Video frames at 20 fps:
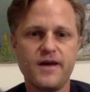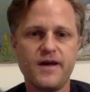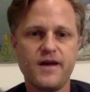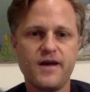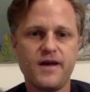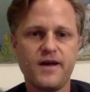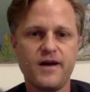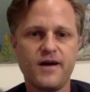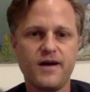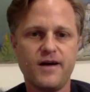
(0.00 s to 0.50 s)

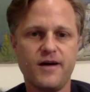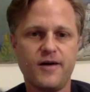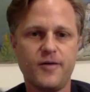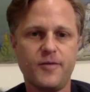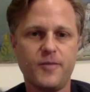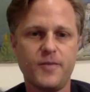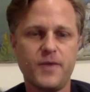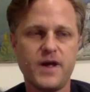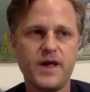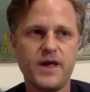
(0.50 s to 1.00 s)

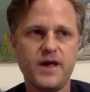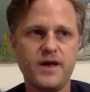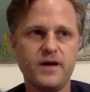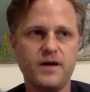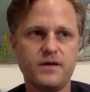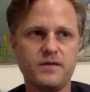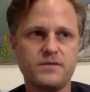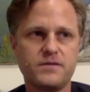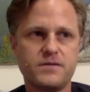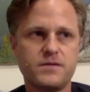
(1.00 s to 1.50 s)

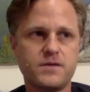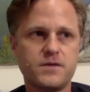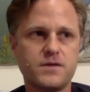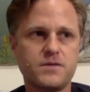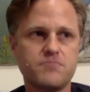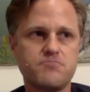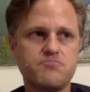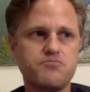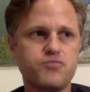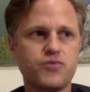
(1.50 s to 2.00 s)
and
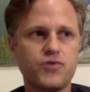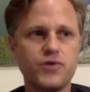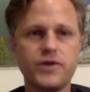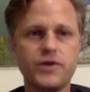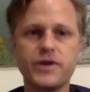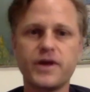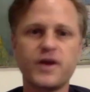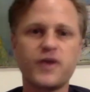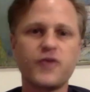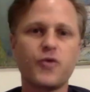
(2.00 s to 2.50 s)

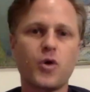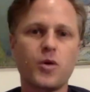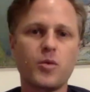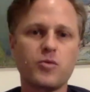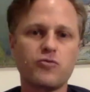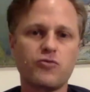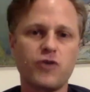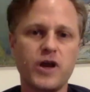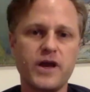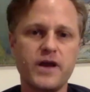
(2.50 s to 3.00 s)
breathing at a normal
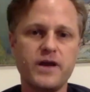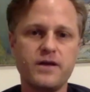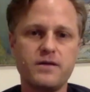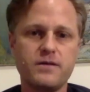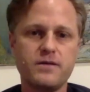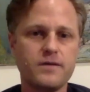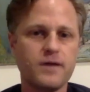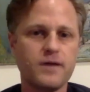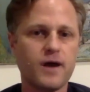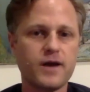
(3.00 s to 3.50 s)
rate,
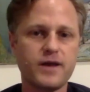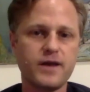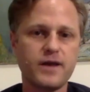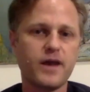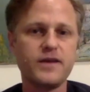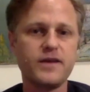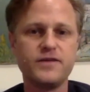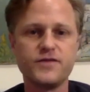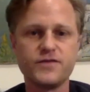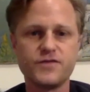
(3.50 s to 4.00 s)
not in
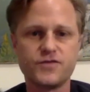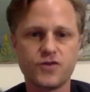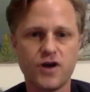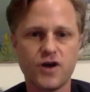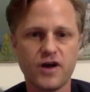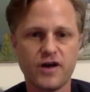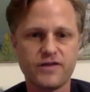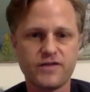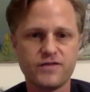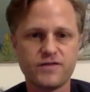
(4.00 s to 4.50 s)
any
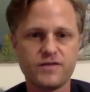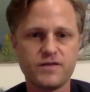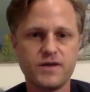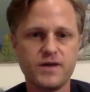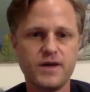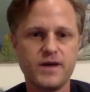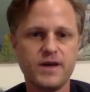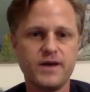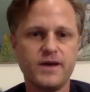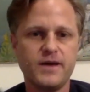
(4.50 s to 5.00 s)
distress,
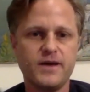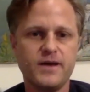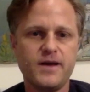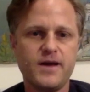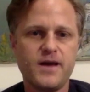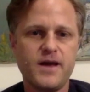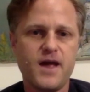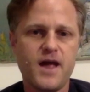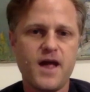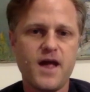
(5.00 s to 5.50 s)

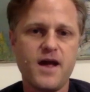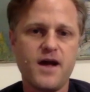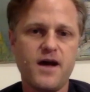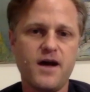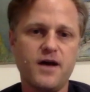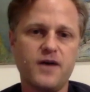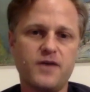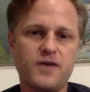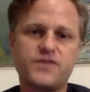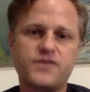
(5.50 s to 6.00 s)

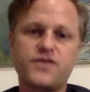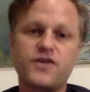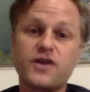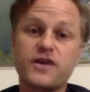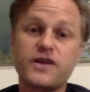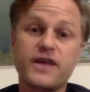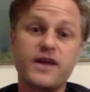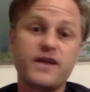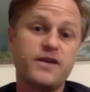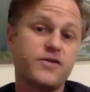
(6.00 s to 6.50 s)
and
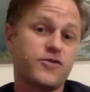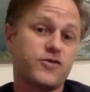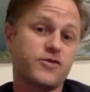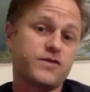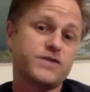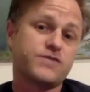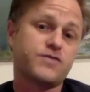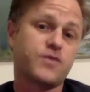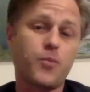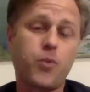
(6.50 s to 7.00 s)
started hearing
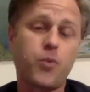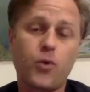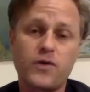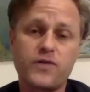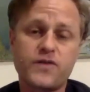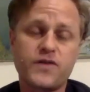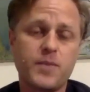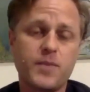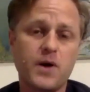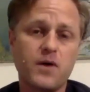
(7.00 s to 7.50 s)
these
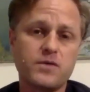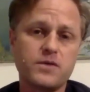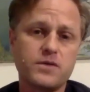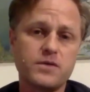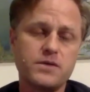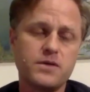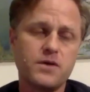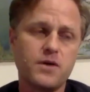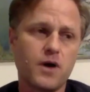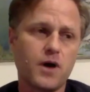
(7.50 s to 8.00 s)
reports about,
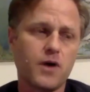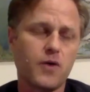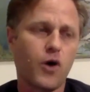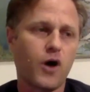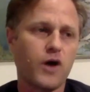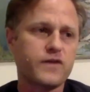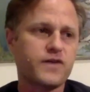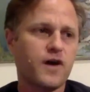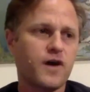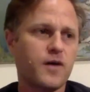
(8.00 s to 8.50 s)
on
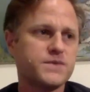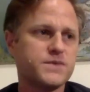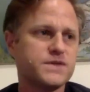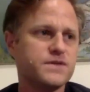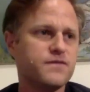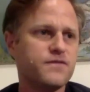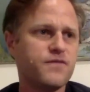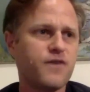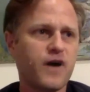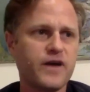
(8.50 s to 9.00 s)

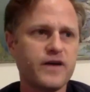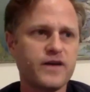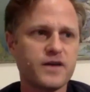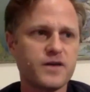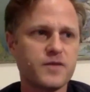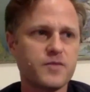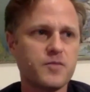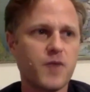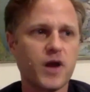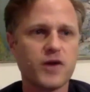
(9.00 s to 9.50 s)
autopsy
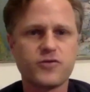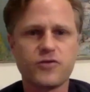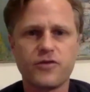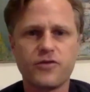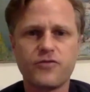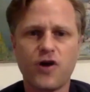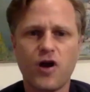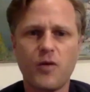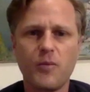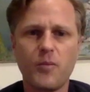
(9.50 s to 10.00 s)
finding
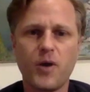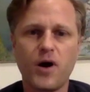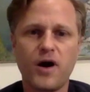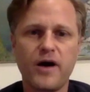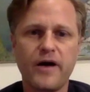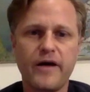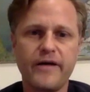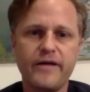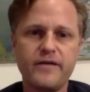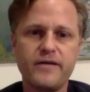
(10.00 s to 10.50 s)

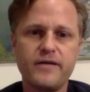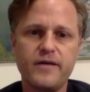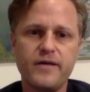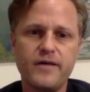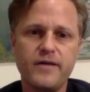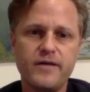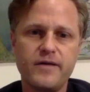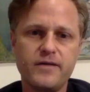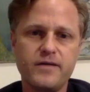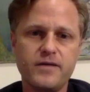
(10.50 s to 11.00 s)
microthrombi
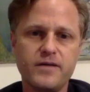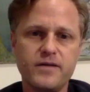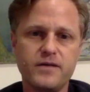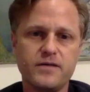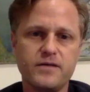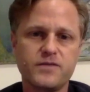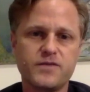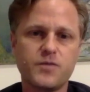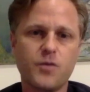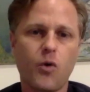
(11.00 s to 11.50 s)

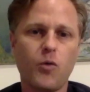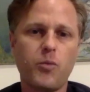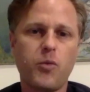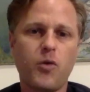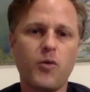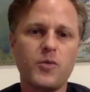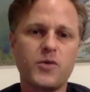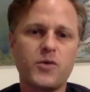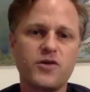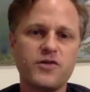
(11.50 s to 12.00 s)
in small
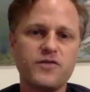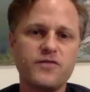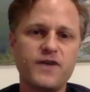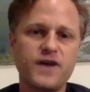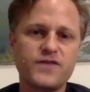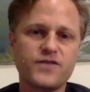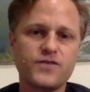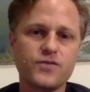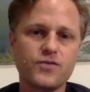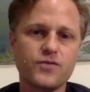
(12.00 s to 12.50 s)
pulmonary
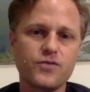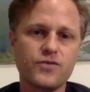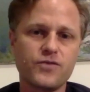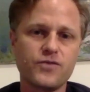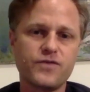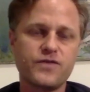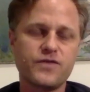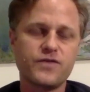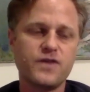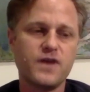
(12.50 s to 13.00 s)

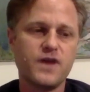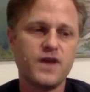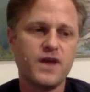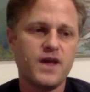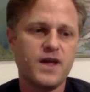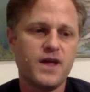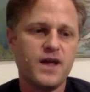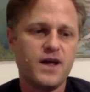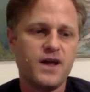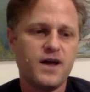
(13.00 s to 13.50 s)
vessels,
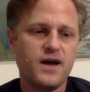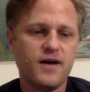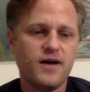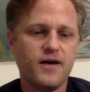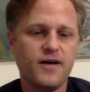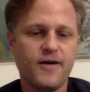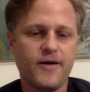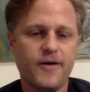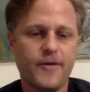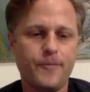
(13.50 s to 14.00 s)

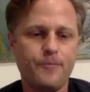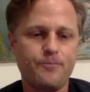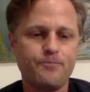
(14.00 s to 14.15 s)
and